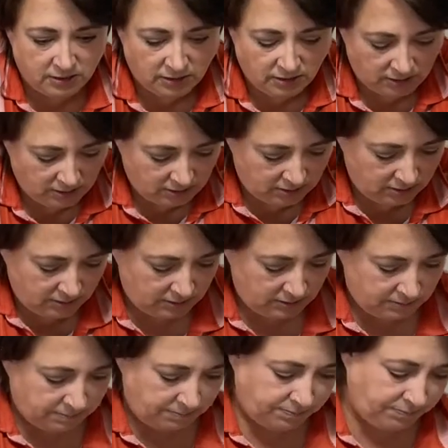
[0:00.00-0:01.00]

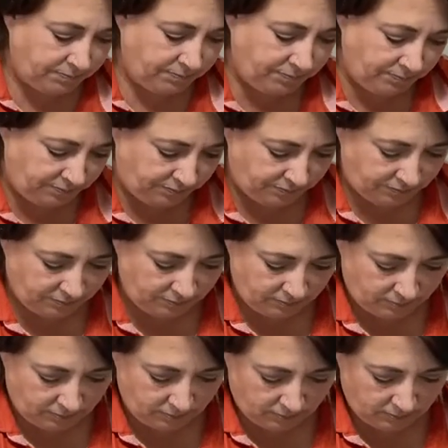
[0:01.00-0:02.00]

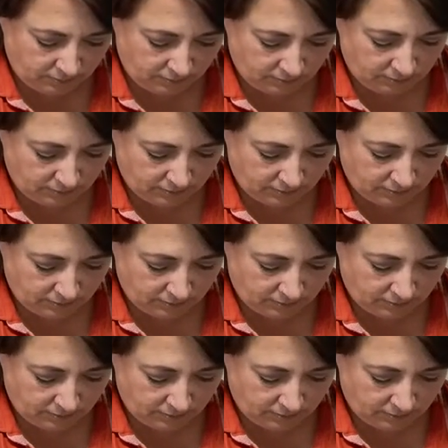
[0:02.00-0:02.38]
[no speech]